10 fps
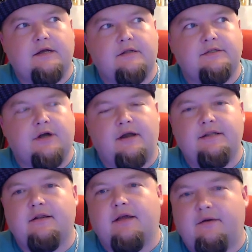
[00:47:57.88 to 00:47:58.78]
Dawn
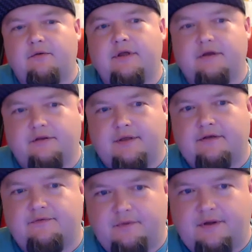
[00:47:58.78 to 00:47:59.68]
did a lot of really good
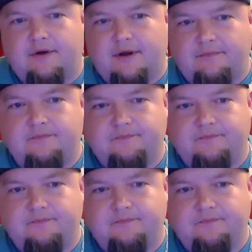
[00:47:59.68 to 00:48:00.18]
things for me, right?